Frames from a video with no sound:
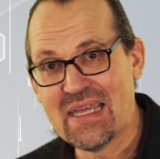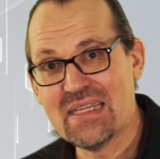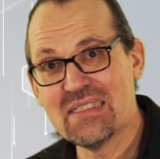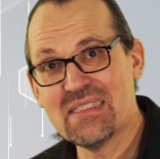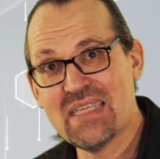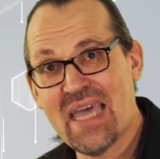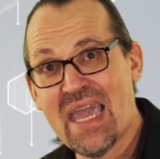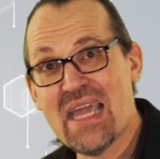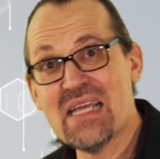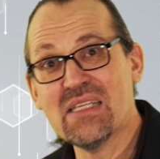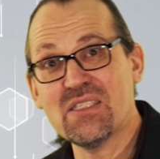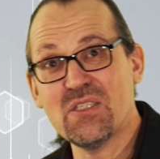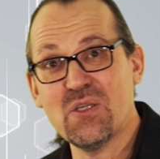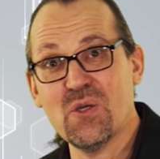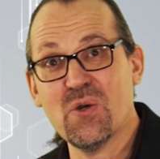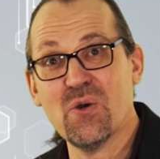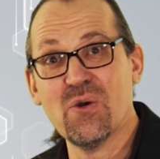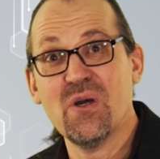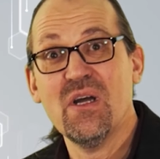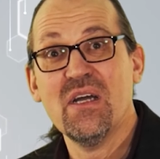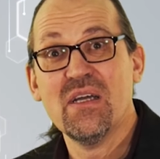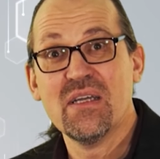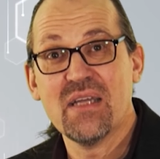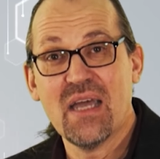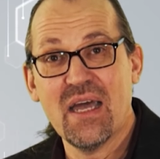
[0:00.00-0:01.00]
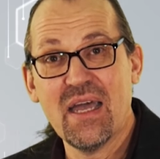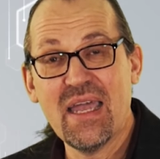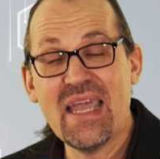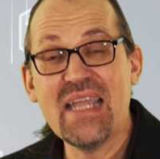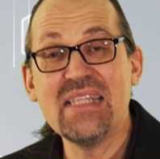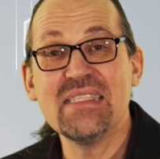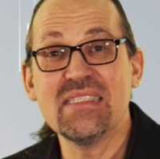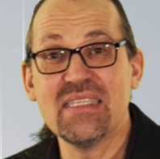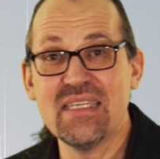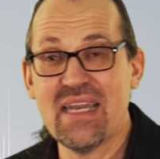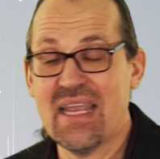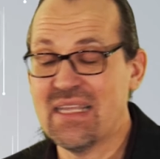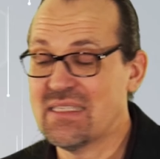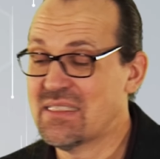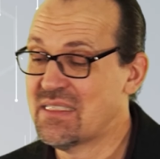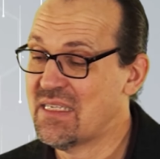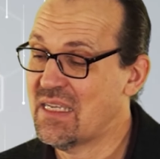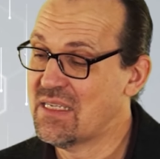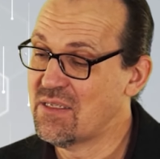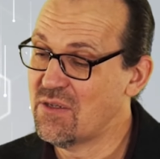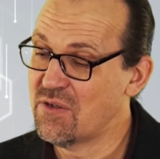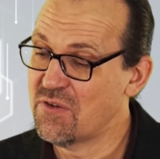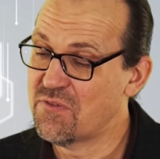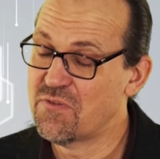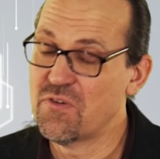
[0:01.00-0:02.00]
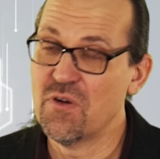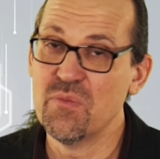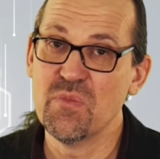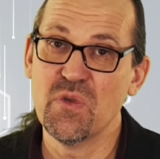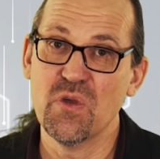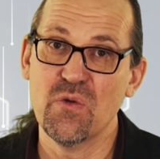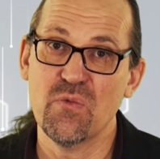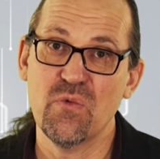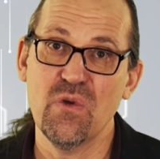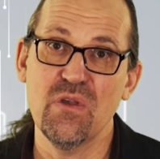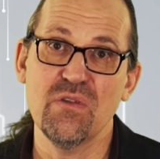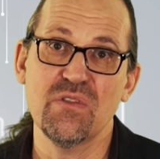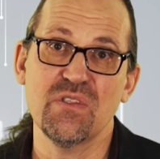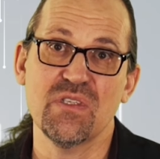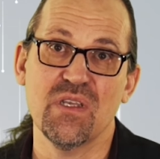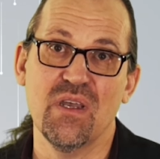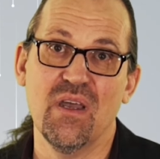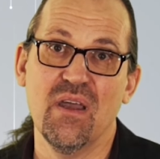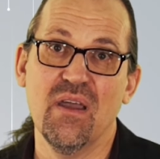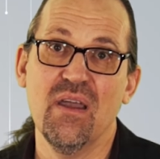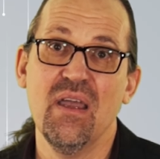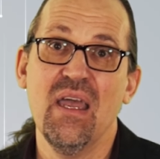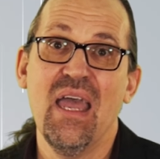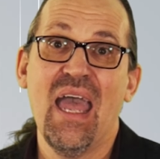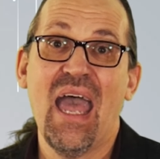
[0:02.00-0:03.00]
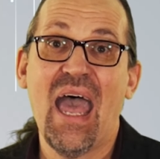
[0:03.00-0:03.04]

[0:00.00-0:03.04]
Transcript: It takes your internet signal from your router